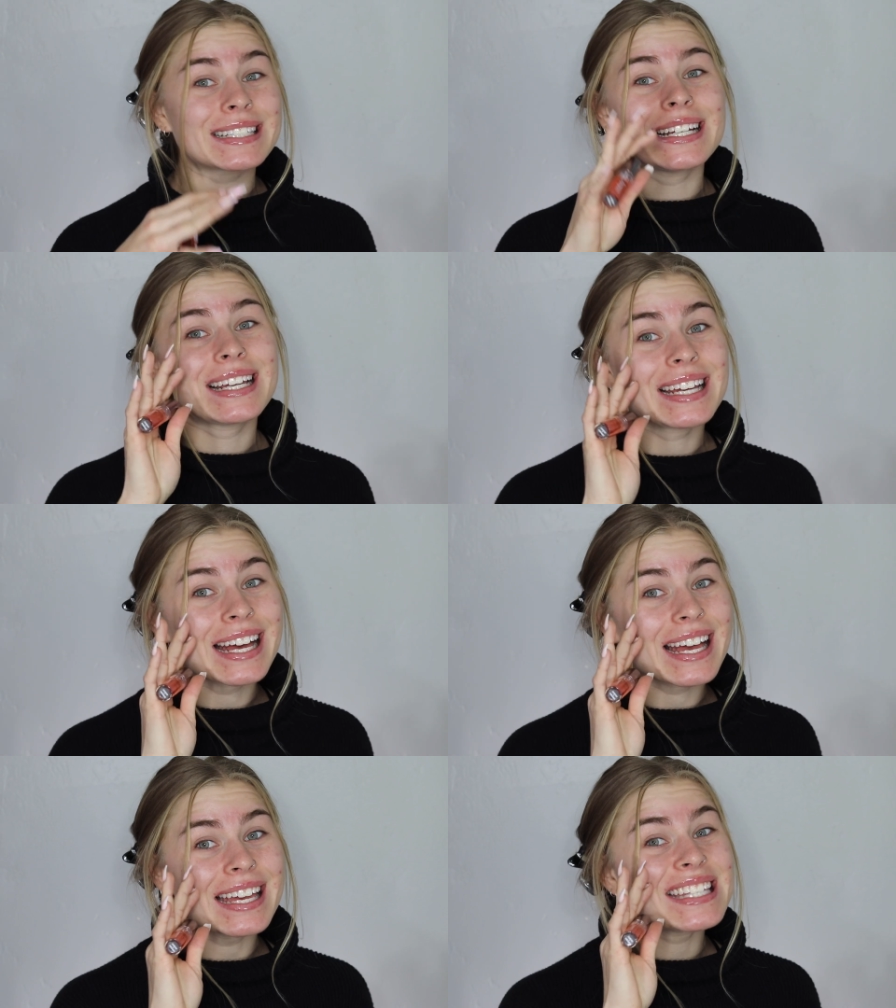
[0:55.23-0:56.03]

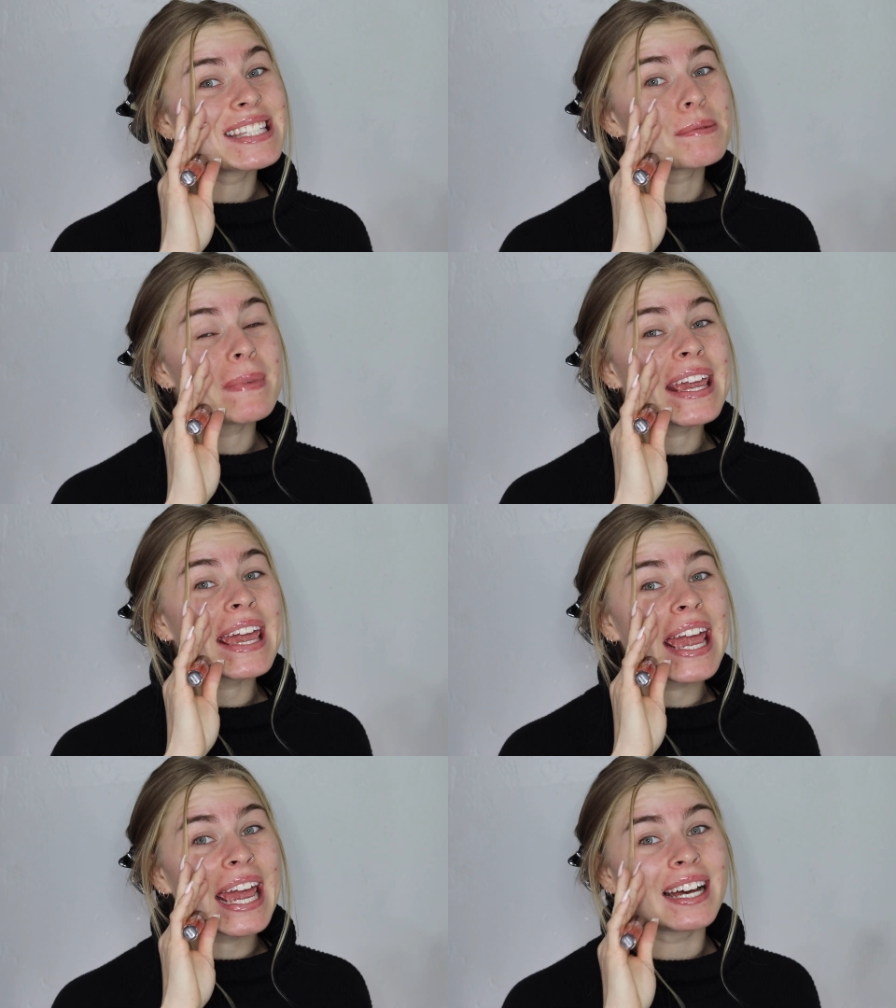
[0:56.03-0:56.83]
It's
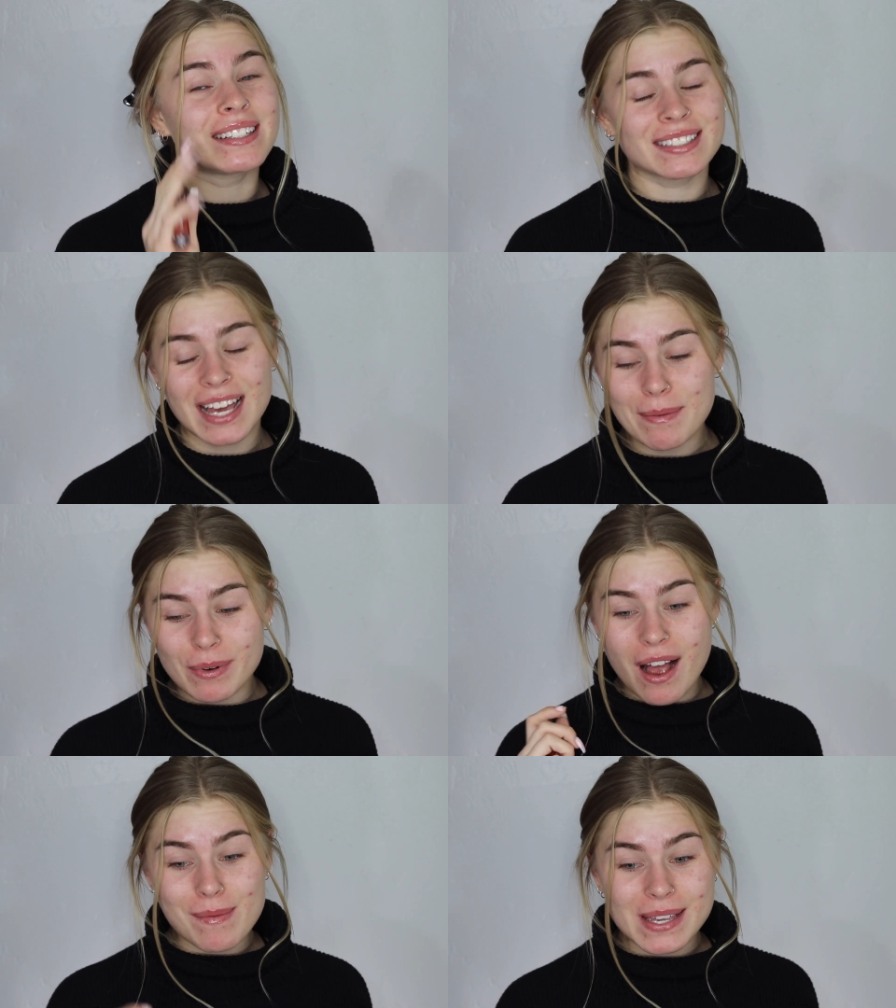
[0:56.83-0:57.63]
me. I
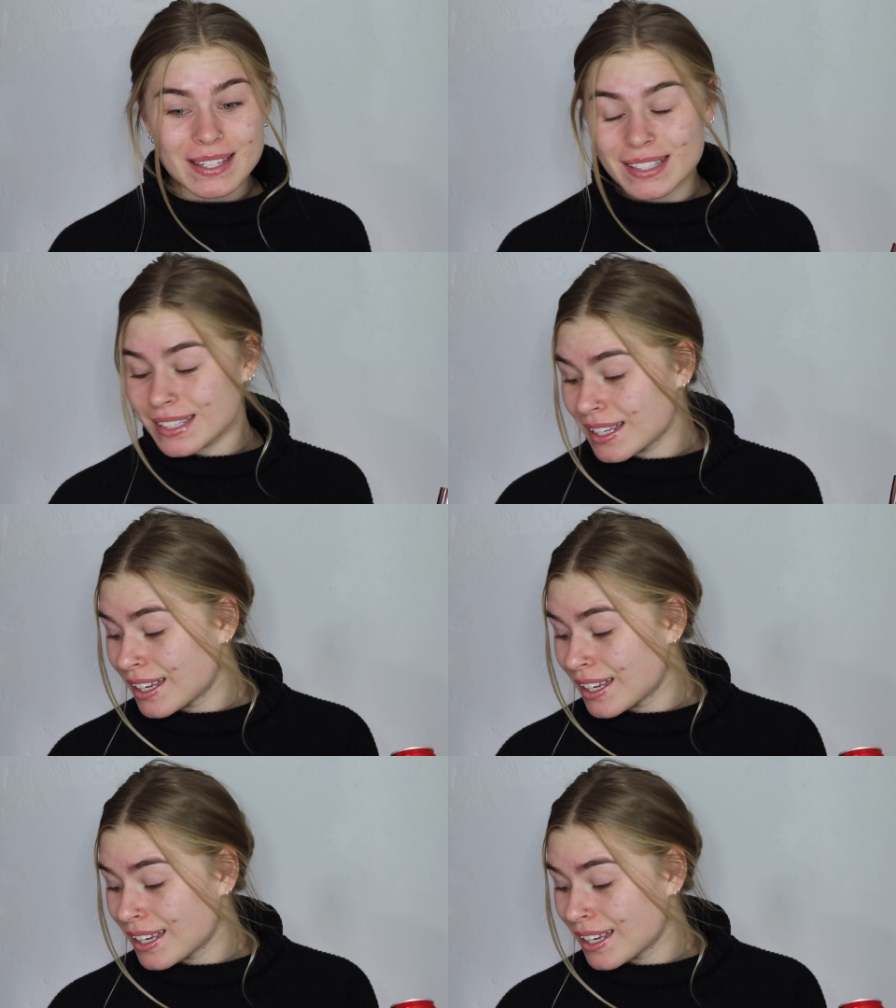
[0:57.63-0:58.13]
promise.